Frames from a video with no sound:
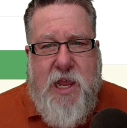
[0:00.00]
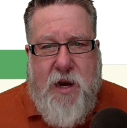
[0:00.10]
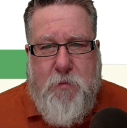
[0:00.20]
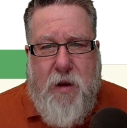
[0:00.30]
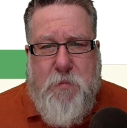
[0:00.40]

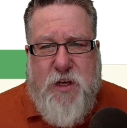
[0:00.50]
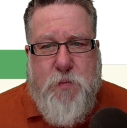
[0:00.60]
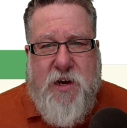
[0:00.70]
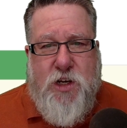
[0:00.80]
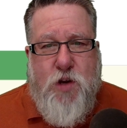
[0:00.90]
and I might be
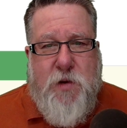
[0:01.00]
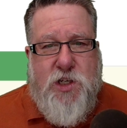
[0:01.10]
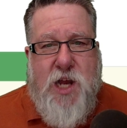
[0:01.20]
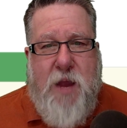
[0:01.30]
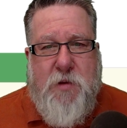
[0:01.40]
spending too
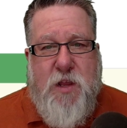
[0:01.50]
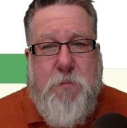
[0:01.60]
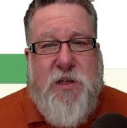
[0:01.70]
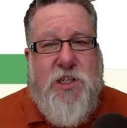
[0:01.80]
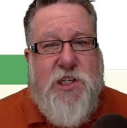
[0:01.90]
much time in the
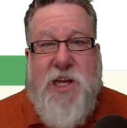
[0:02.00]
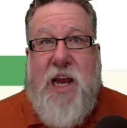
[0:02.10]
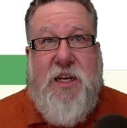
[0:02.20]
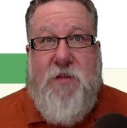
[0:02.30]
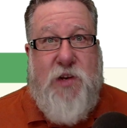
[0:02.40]
business
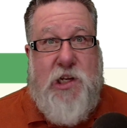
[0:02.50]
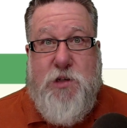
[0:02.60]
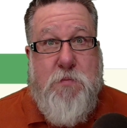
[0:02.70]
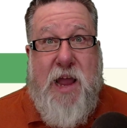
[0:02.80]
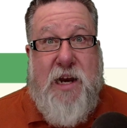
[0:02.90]

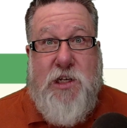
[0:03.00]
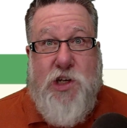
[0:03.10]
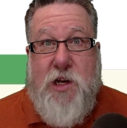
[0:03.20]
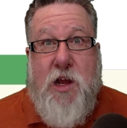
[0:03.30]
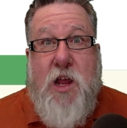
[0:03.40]
activities, managing
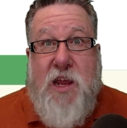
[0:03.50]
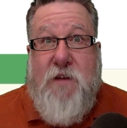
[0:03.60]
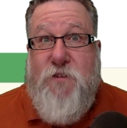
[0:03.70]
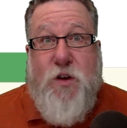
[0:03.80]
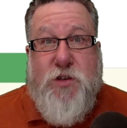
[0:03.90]

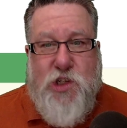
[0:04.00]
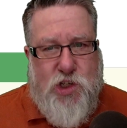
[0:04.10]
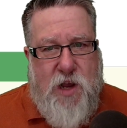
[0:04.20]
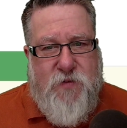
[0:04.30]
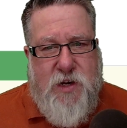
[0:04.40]

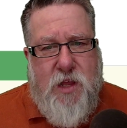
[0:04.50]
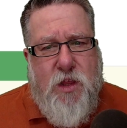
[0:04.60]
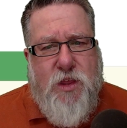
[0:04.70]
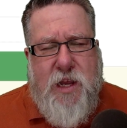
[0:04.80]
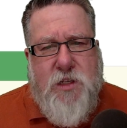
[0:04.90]
Infusionsoft and other
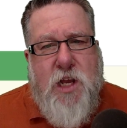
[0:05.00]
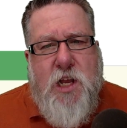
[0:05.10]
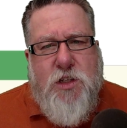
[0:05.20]
things.